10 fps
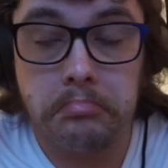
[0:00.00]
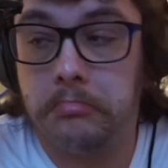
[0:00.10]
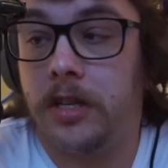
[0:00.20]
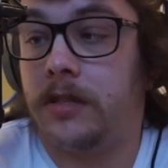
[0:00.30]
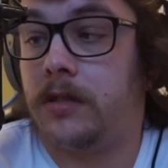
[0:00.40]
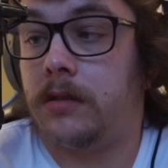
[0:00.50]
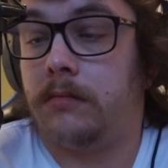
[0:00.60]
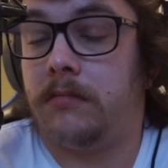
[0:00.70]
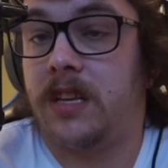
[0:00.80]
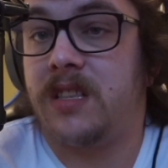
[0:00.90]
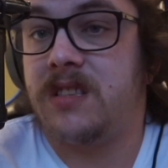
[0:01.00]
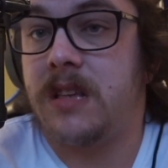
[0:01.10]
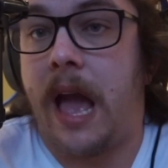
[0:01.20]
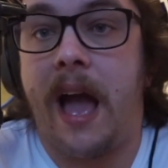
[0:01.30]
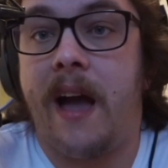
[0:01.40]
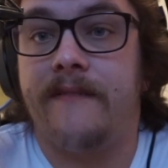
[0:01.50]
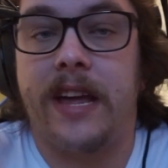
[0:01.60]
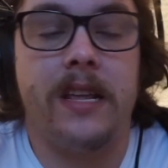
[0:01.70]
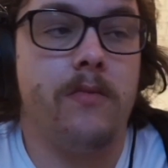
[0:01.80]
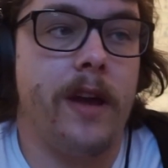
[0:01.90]
just didn't have
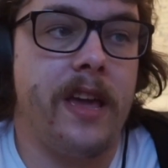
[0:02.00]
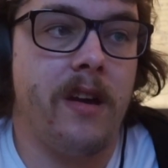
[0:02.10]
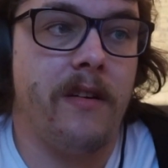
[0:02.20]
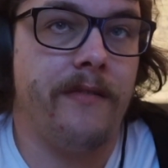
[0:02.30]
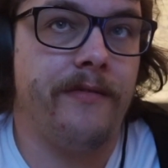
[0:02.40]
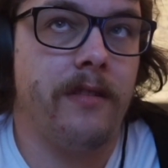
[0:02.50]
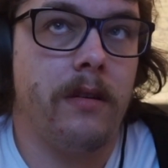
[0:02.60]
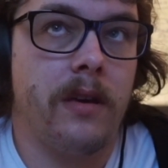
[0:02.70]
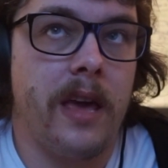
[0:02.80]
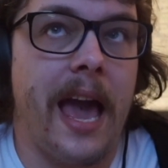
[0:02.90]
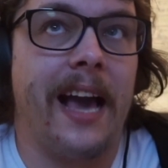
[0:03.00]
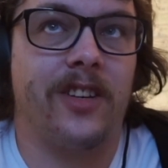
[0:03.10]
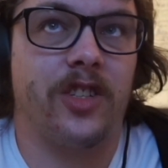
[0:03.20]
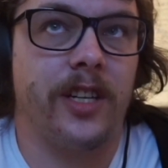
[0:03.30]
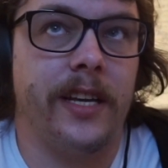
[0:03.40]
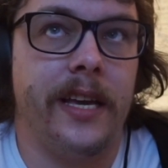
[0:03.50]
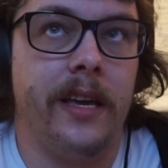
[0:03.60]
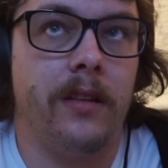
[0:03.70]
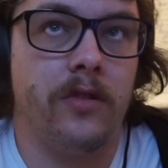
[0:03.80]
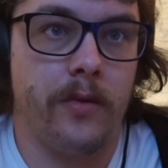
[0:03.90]
any way of
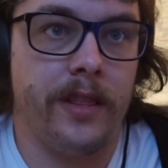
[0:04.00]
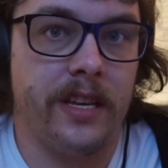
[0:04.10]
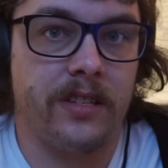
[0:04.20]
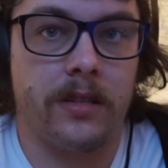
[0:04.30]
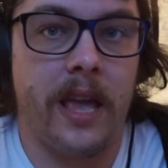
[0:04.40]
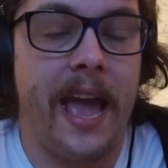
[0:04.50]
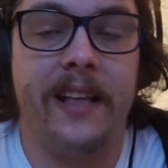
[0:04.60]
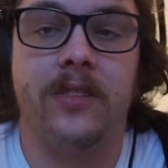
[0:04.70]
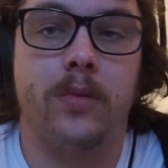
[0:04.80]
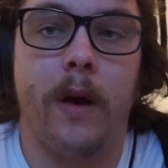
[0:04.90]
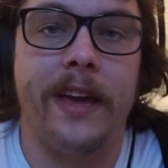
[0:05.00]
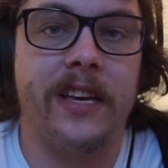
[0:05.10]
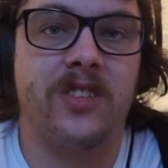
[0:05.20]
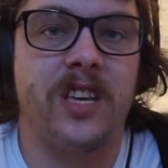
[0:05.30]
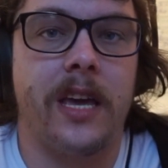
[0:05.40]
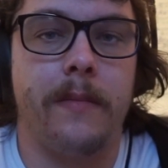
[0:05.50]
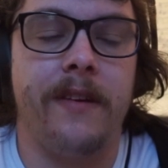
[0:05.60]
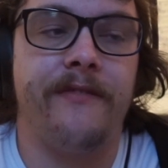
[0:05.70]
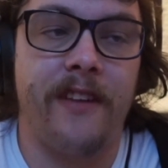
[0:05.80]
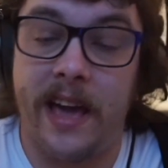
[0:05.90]
actually doing this. Hence why it's taken me
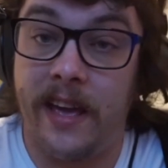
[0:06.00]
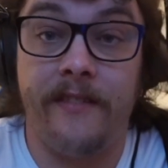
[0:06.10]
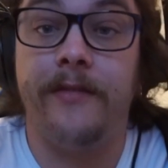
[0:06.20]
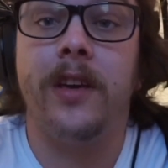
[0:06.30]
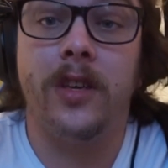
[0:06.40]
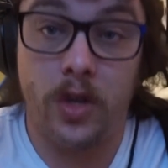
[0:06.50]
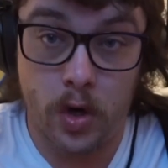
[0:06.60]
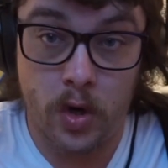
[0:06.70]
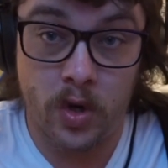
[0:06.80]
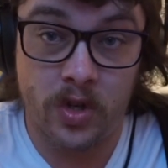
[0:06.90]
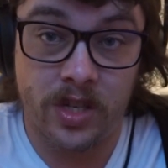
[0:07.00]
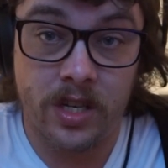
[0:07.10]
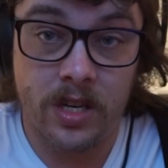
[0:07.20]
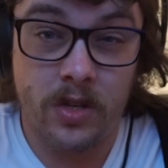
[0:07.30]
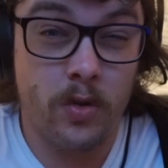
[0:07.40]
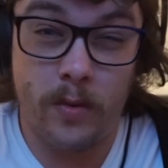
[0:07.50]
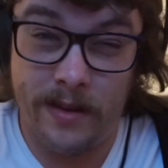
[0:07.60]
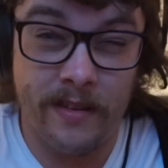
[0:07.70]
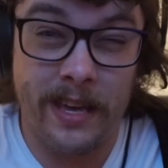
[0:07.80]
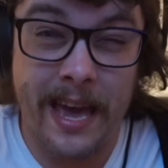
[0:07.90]
5 years to
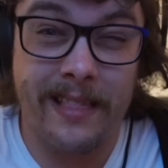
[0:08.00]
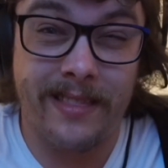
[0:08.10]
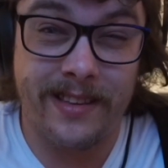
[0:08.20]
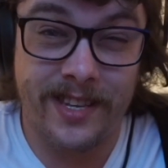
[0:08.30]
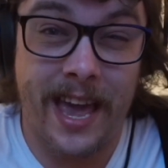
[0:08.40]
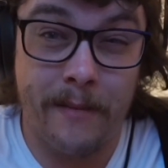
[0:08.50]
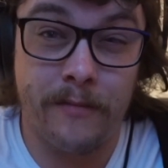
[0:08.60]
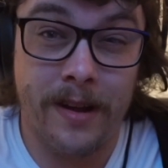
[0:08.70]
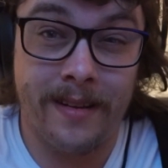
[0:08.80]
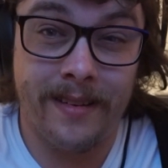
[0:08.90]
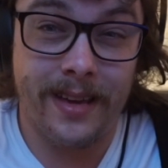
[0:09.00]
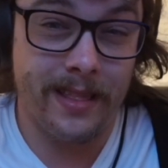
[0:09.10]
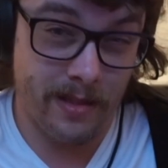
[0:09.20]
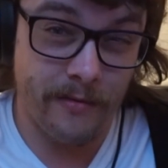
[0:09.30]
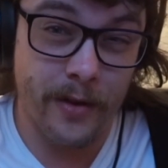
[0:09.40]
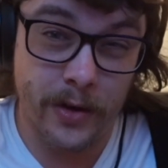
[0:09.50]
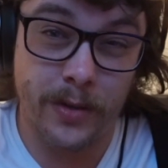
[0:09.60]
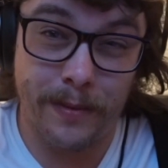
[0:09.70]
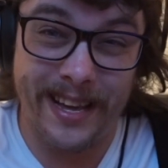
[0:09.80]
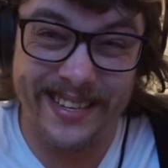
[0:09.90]
even get this camera in the
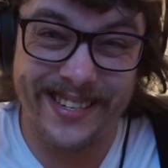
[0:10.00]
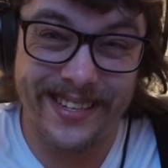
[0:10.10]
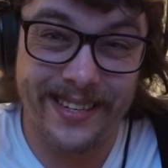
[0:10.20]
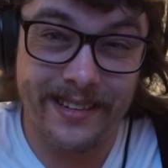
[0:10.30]
first place.